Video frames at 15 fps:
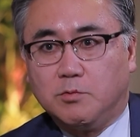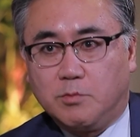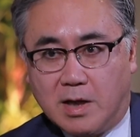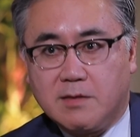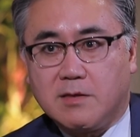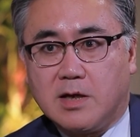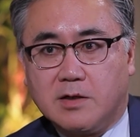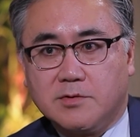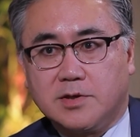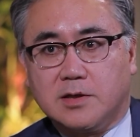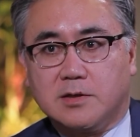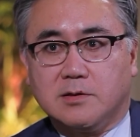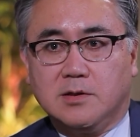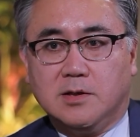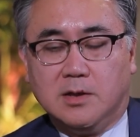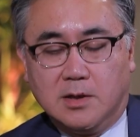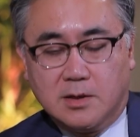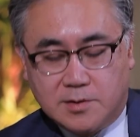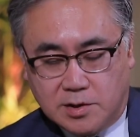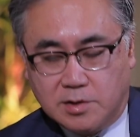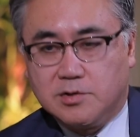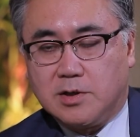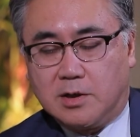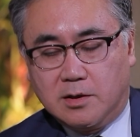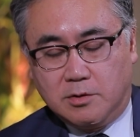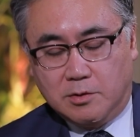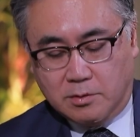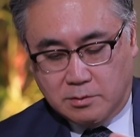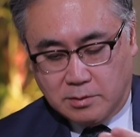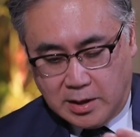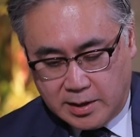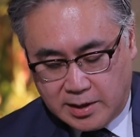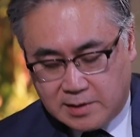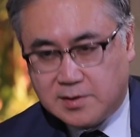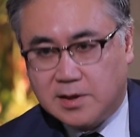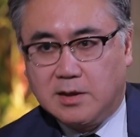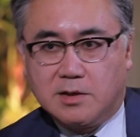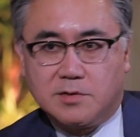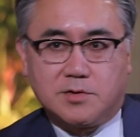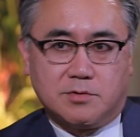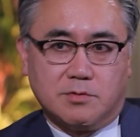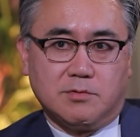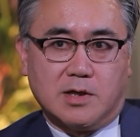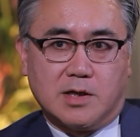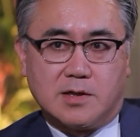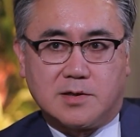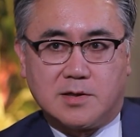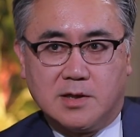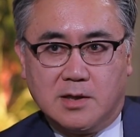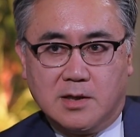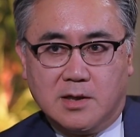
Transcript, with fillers: 1,000, you know, uh, Yazidi students,